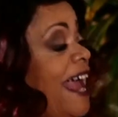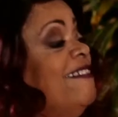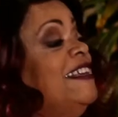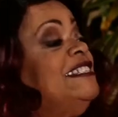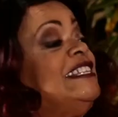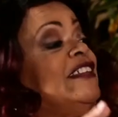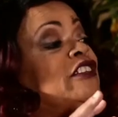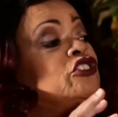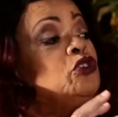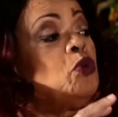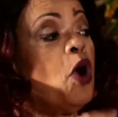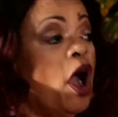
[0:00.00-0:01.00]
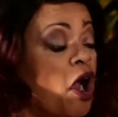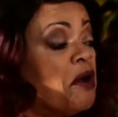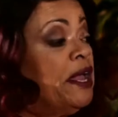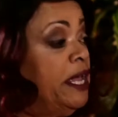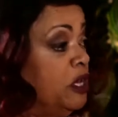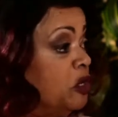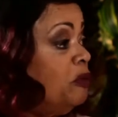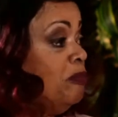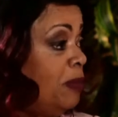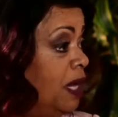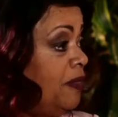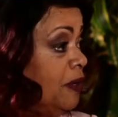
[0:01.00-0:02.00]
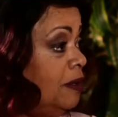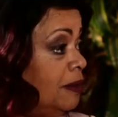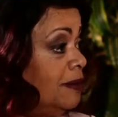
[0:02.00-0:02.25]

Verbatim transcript: And they say that you are a good mother